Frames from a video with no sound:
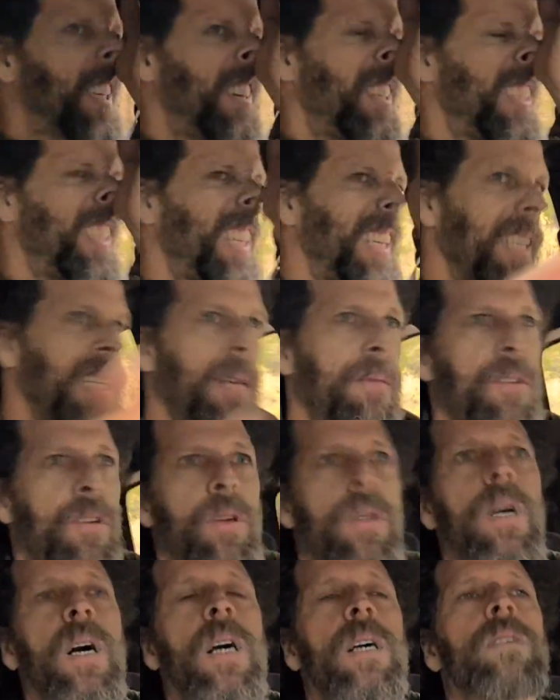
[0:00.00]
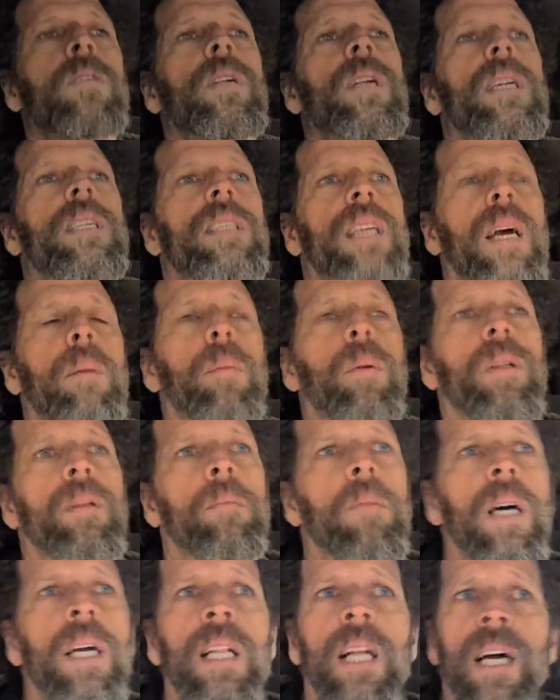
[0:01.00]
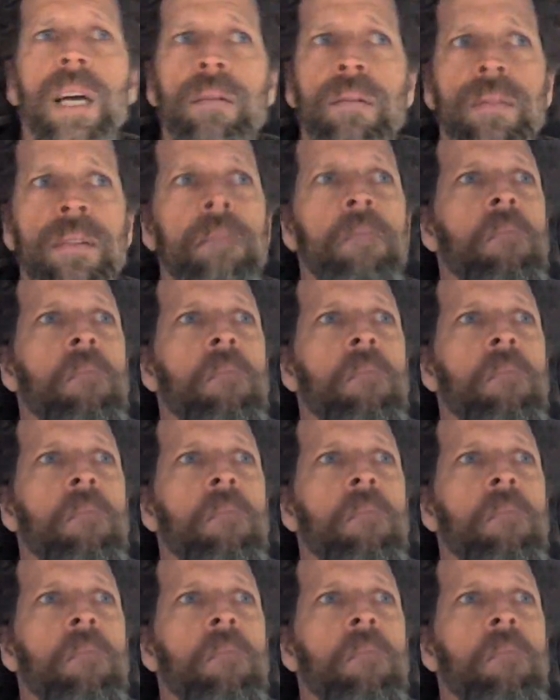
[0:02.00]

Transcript: I wish I could give you a concrete example in my life.